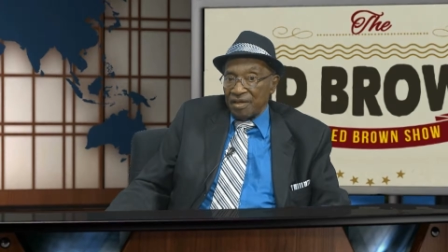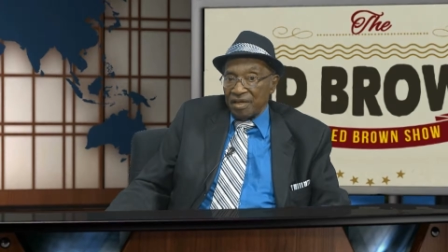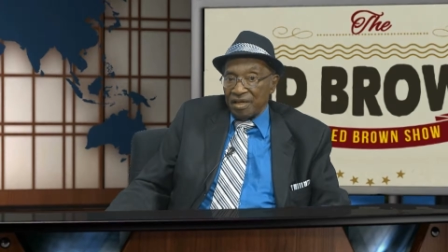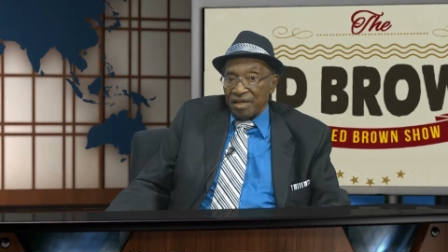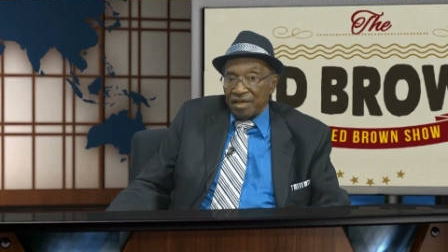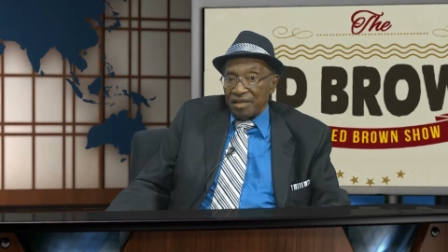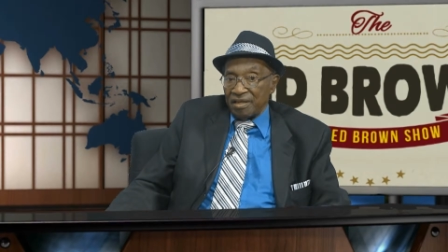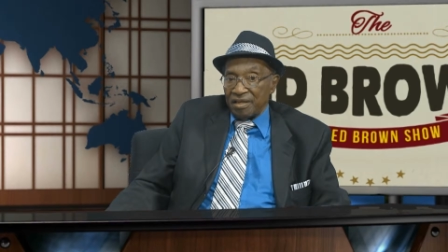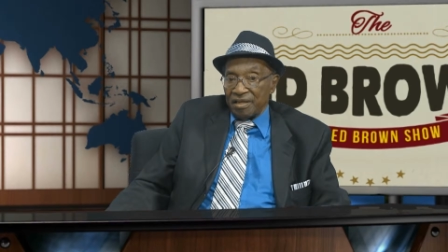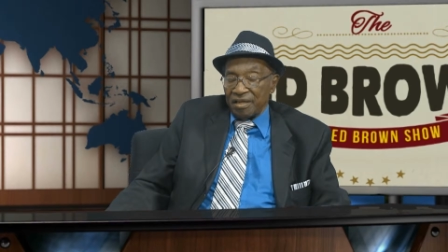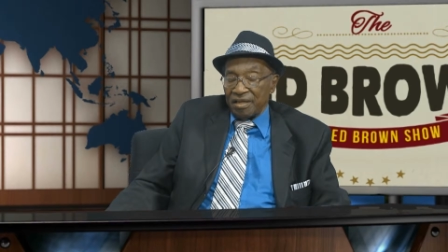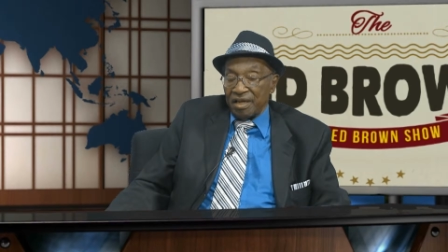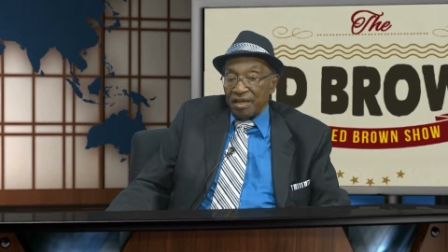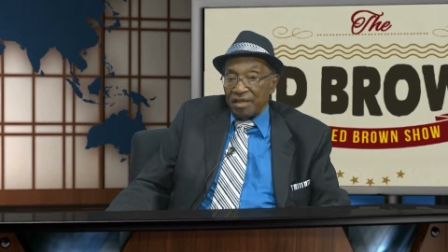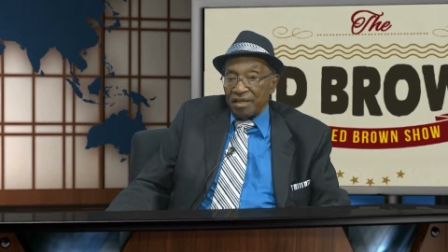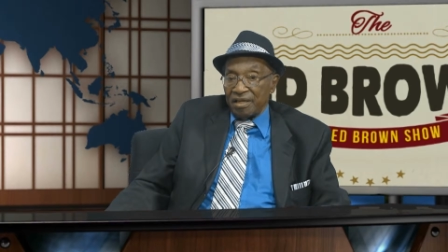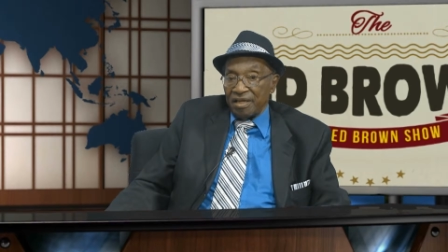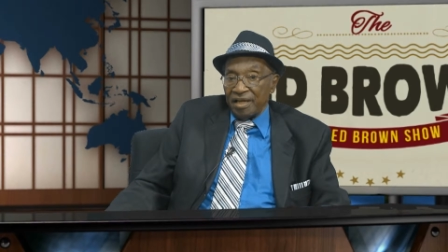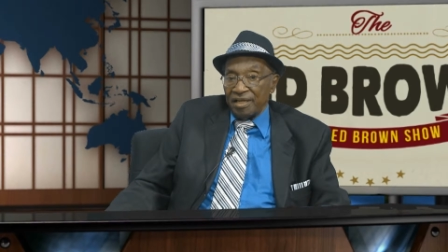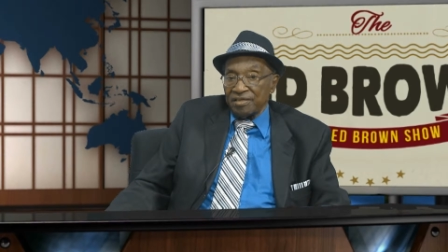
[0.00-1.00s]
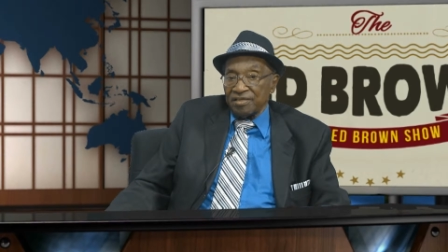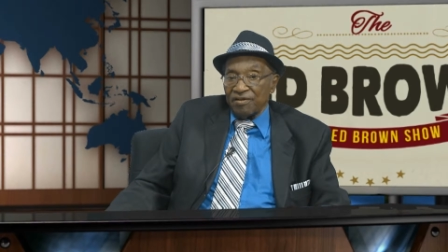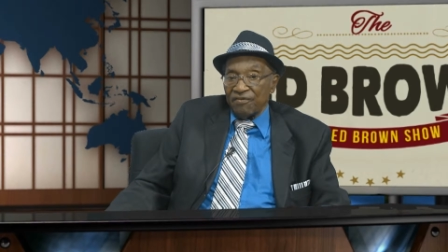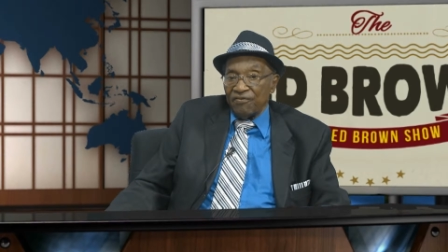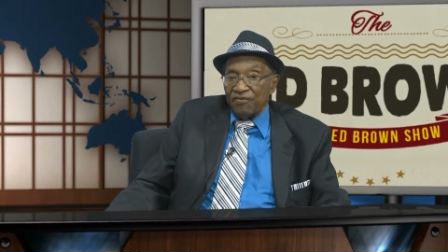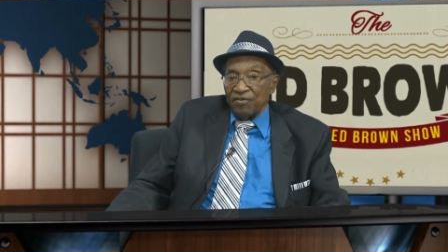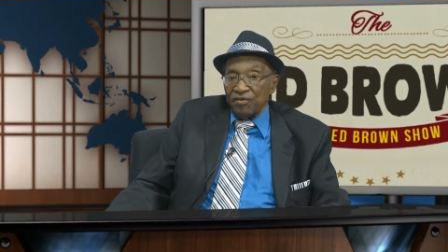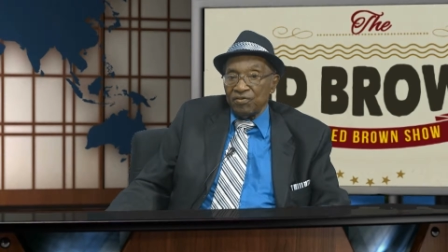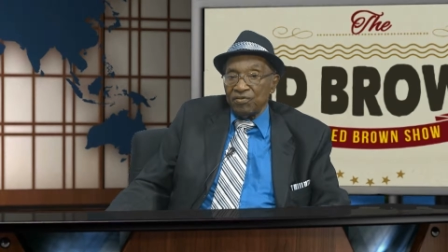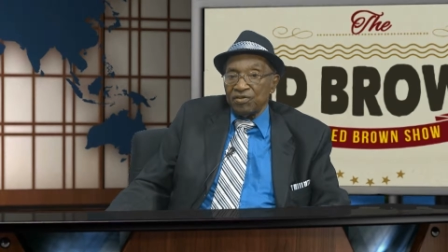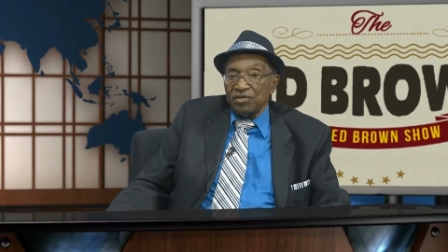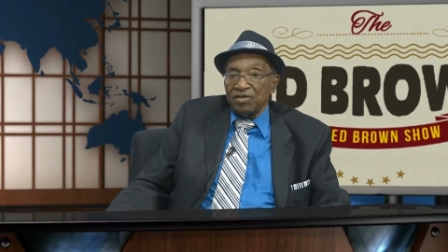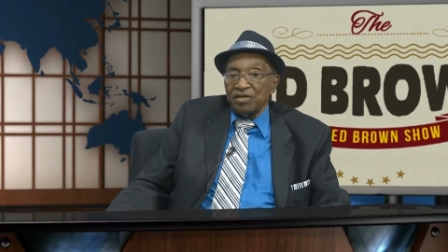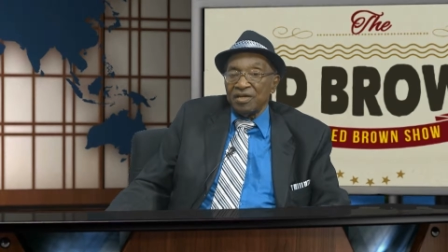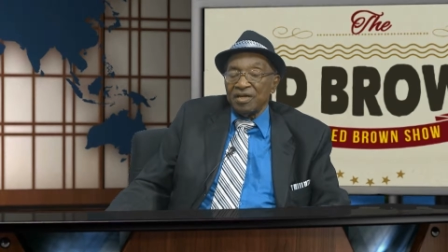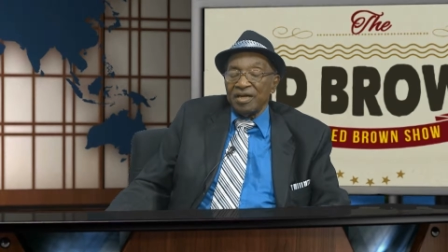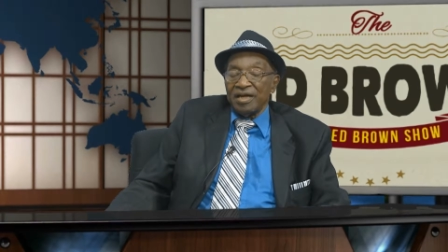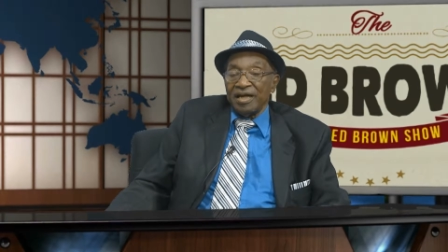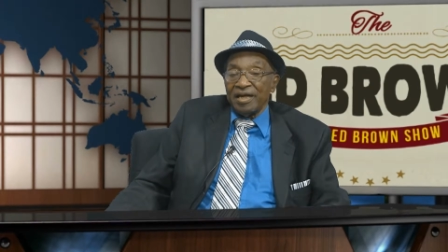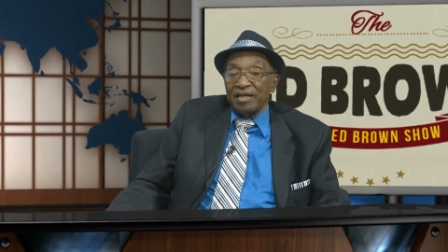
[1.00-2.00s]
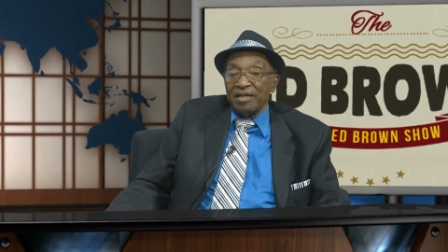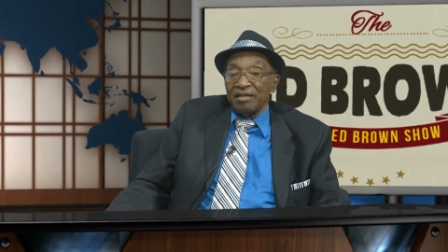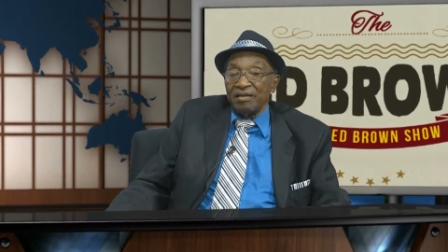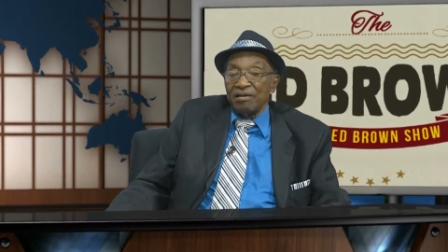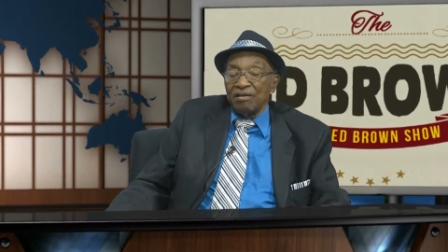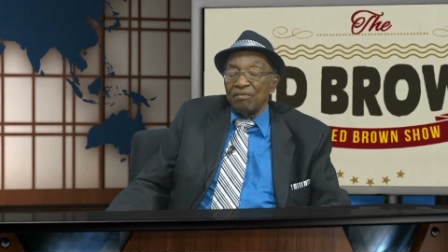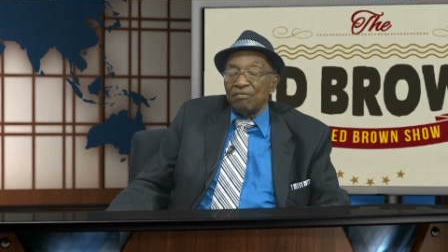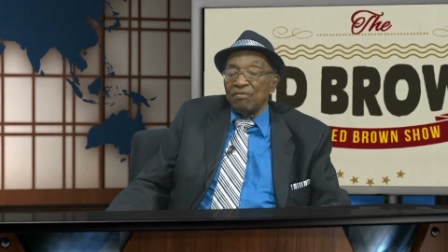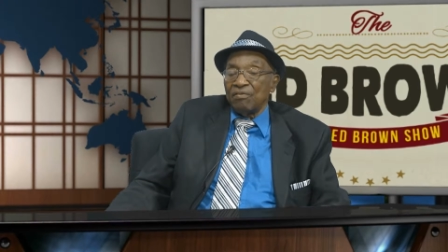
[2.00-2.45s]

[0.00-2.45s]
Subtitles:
And that's the future. And